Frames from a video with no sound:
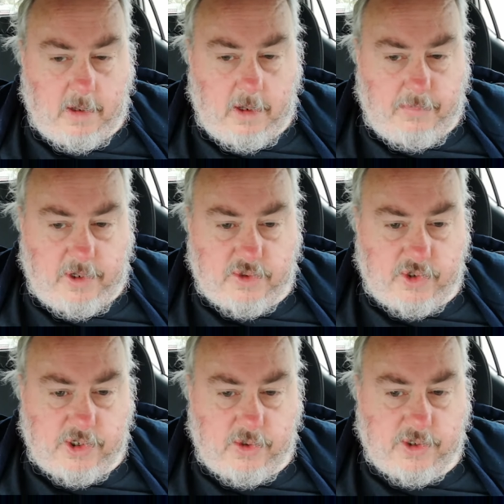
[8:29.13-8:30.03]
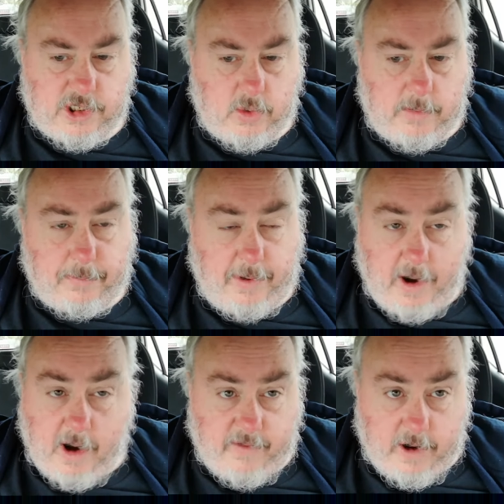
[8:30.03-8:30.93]
But it's reduced to it, the
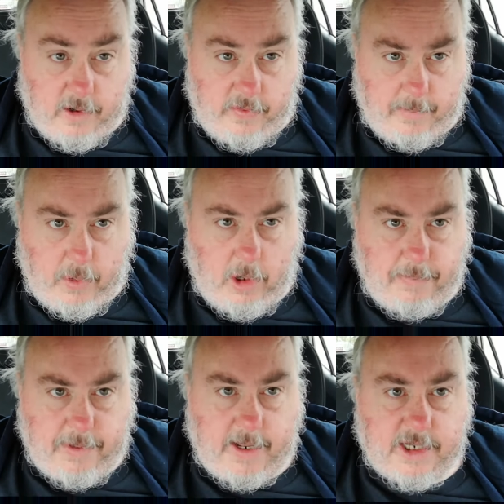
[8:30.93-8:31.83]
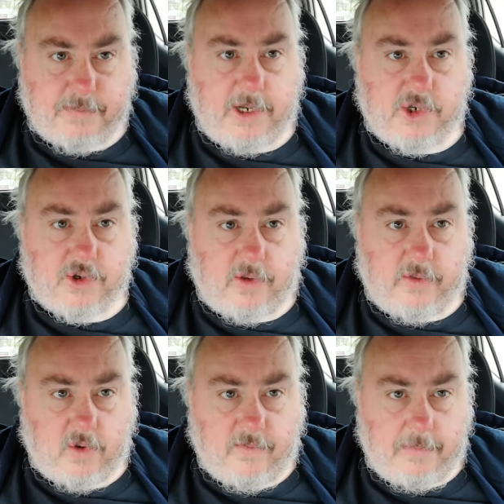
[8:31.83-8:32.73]
pervert on the pulpit and his picture on the
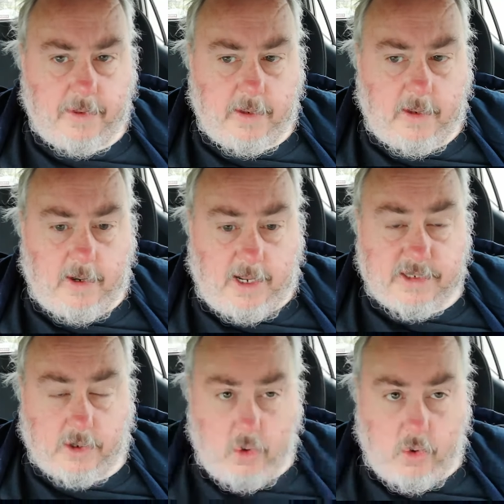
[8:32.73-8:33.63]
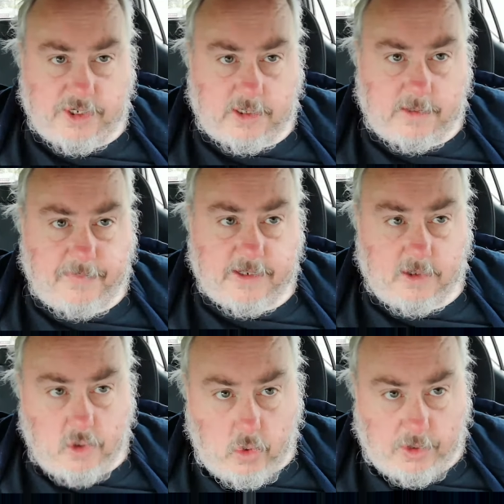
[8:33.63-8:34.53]
cover. That's a curse. That's
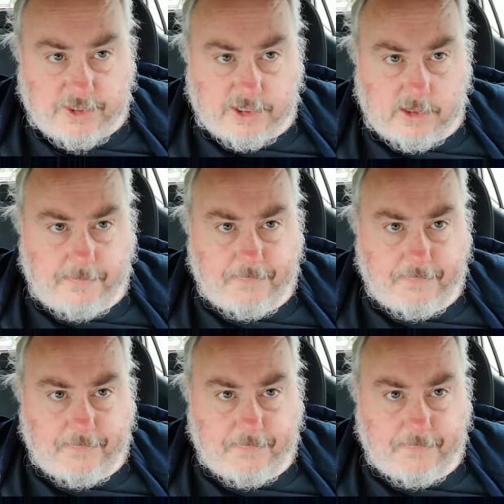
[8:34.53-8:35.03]
a curse.